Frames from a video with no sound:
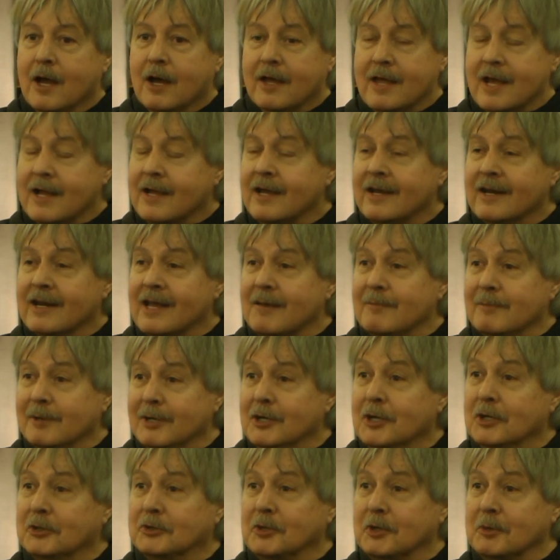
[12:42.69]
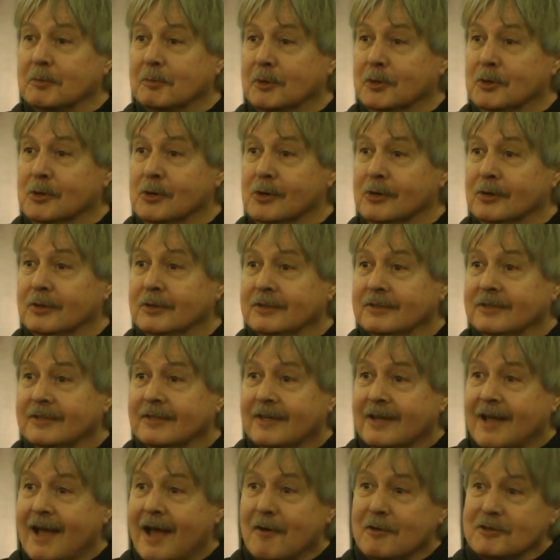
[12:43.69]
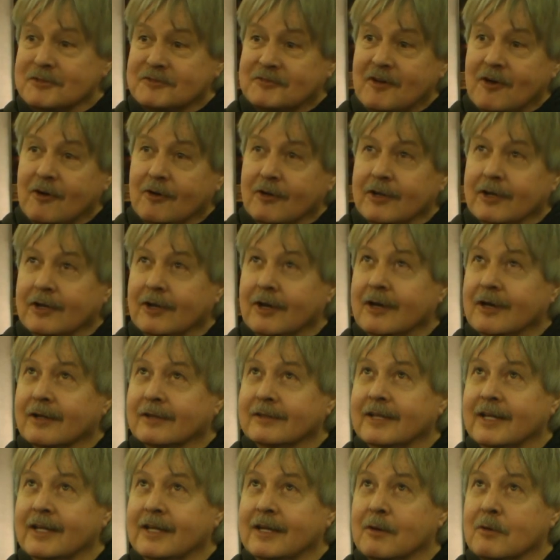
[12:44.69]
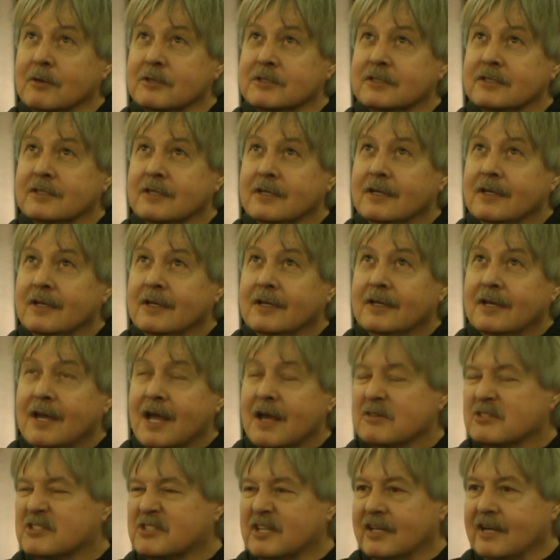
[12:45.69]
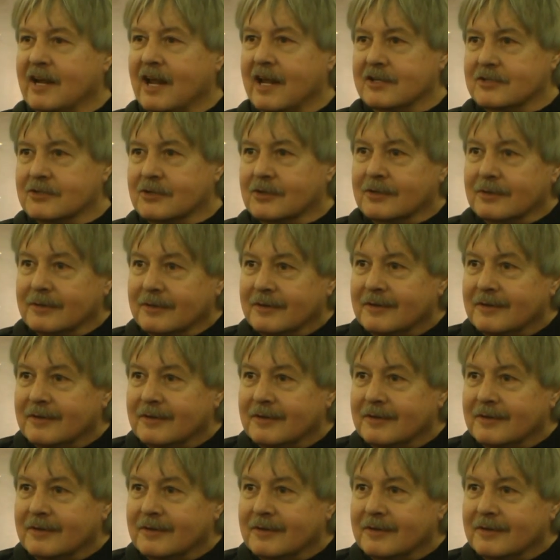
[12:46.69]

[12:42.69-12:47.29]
That kind of got me hooked on pool. I was fairly young then. I was a teenager.